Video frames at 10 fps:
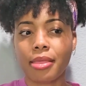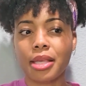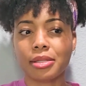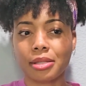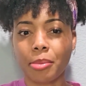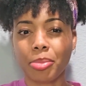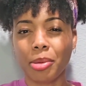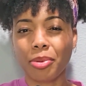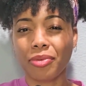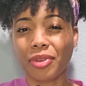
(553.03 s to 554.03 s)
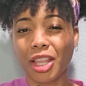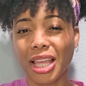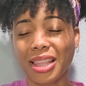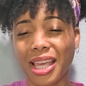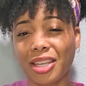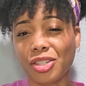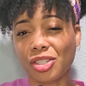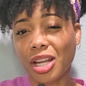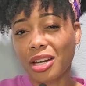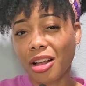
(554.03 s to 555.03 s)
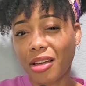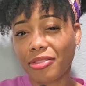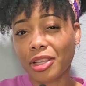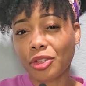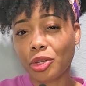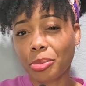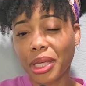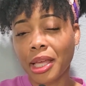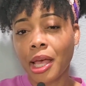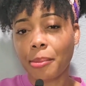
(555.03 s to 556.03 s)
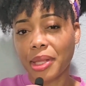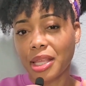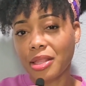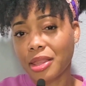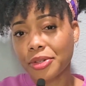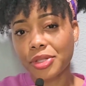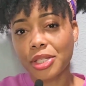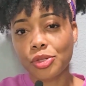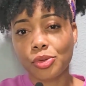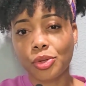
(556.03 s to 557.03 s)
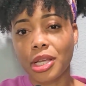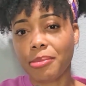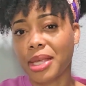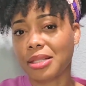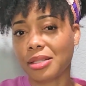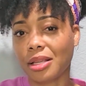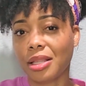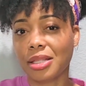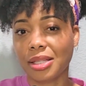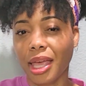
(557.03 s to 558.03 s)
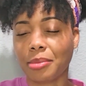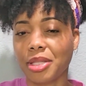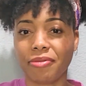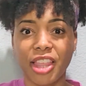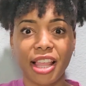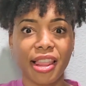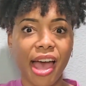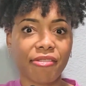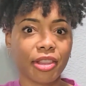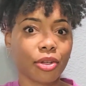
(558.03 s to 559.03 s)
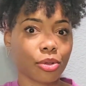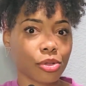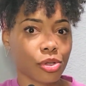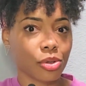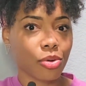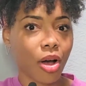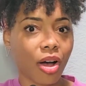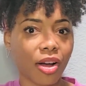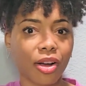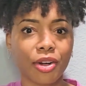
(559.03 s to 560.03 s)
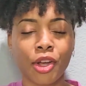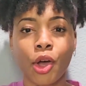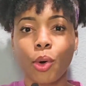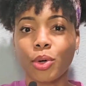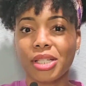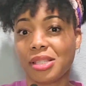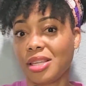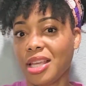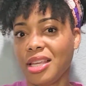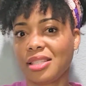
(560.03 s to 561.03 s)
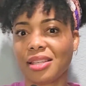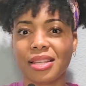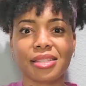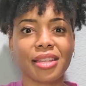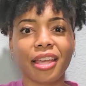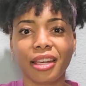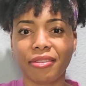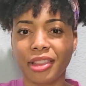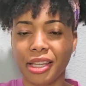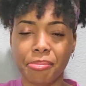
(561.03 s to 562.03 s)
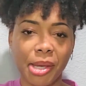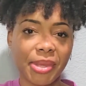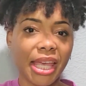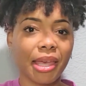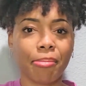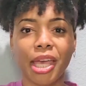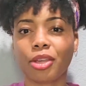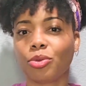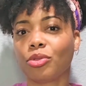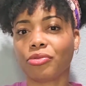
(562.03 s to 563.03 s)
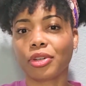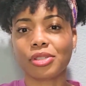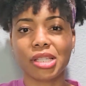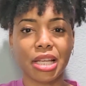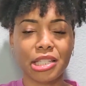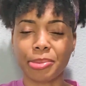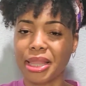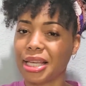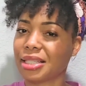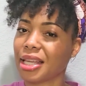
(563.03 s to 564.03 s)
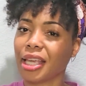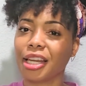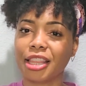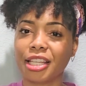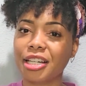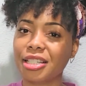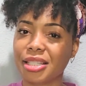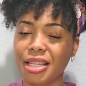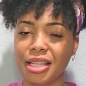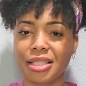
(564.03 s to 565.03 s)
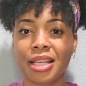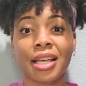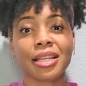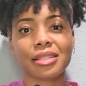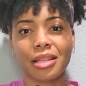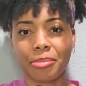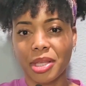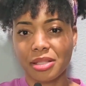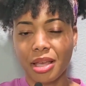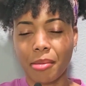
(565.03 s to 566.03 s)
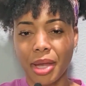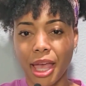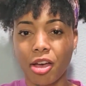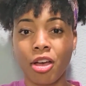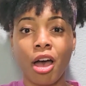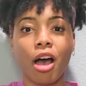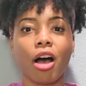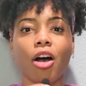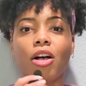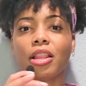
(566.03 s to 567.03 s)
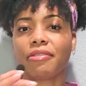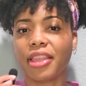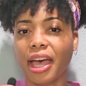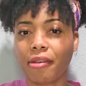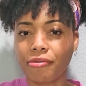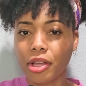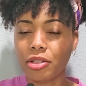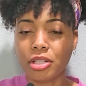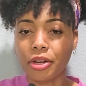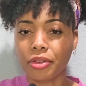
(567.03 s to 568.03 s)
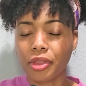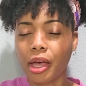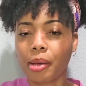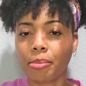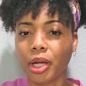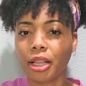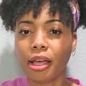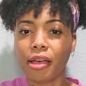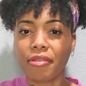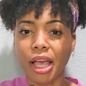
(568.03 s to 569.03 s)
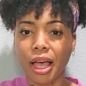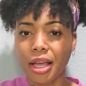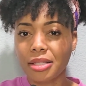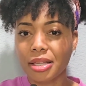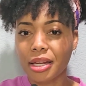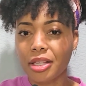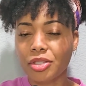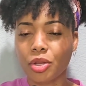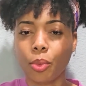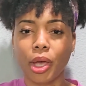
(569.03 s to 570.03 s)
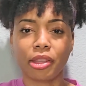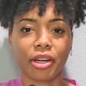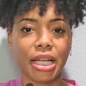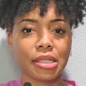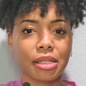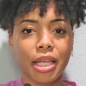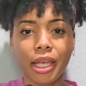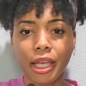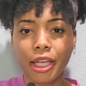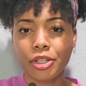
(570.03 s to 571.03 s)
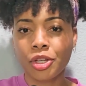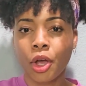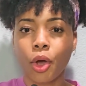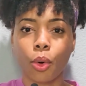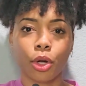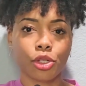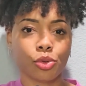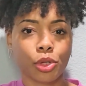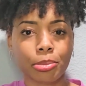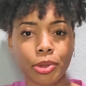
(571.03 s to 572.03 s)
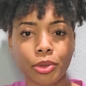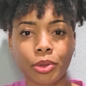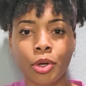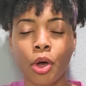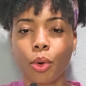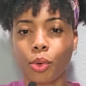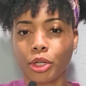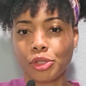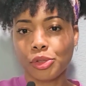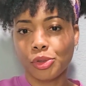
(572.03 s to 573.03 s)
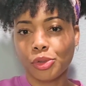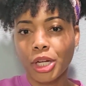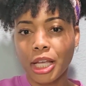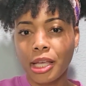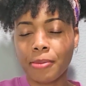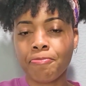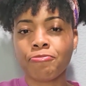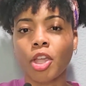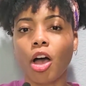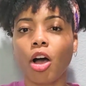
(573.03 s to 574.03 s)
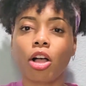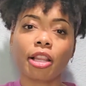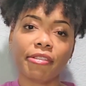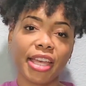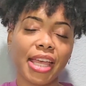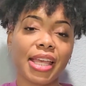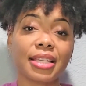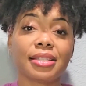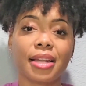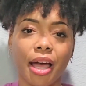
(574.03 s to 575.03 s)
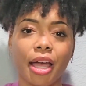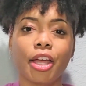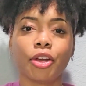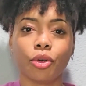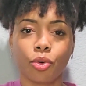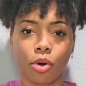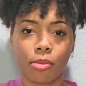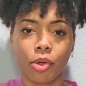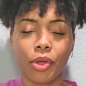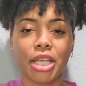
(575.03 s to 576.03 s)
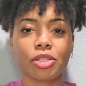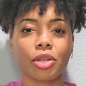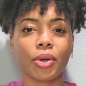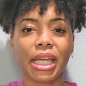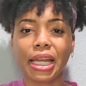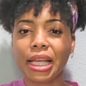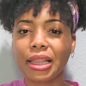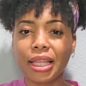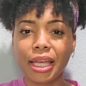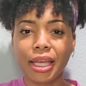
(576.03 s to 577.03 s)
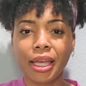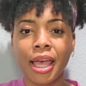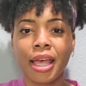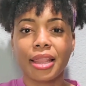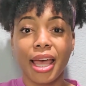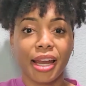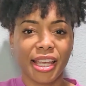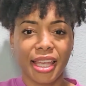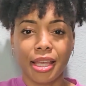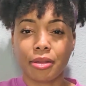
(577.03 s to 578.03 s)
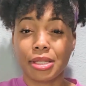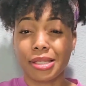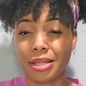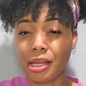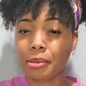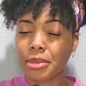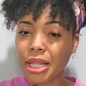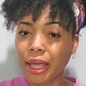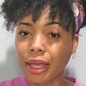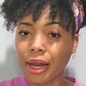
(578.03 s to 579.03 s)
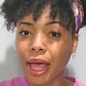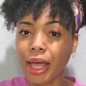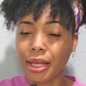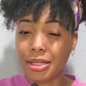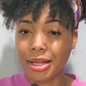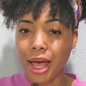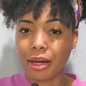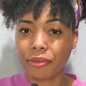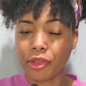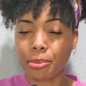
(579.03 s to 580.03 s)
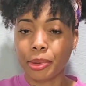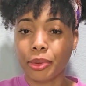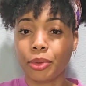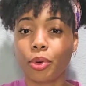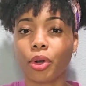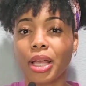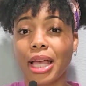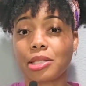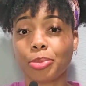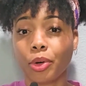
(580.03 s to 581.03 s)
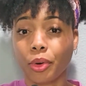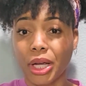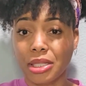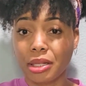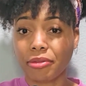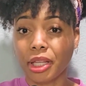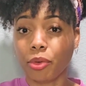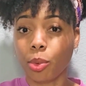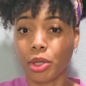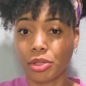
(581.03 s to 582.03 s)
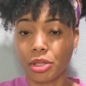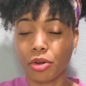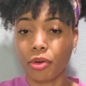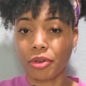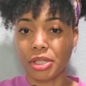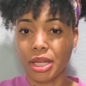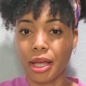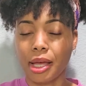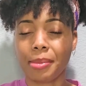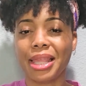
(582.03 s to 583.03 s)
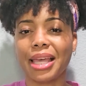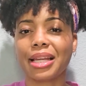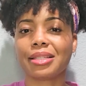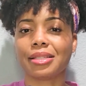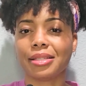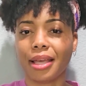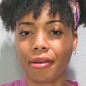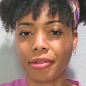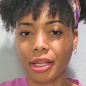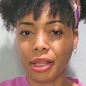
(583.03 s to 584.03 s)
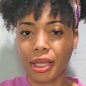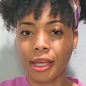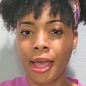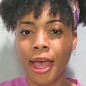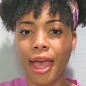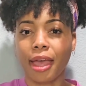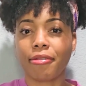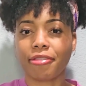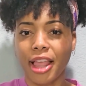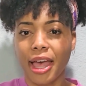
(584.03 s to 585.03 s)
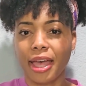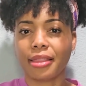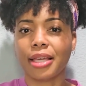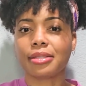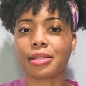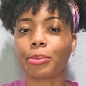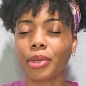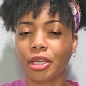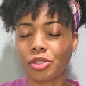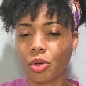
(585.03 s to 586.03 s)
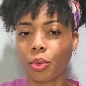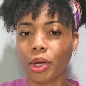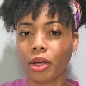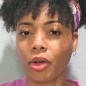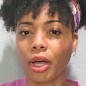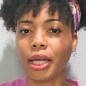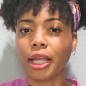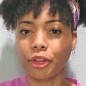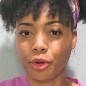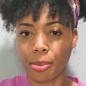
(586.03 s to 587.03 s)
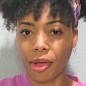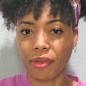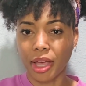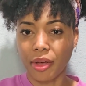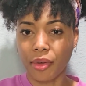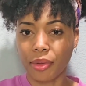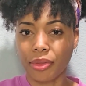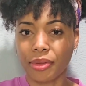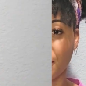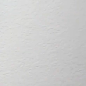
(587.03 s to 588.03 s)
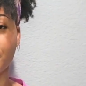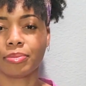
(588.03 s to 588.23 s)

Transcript: And then some people feel like they can shut it off a little bit, but then there's this stream that still escapes if they laugh a little too hard or sneeze consecutively. Maybe they can make it through the first sneeze, but that second and third sneeze, something's coming out. All of that falls under the umbrella of incontinence. So whether it's leakage or a dribble or a stream, all of it is not normal. And so anything that, again, seems like it's out of the blue or it has progressively worsened over time, that is definitely a flag that something is going on in your pelvic health.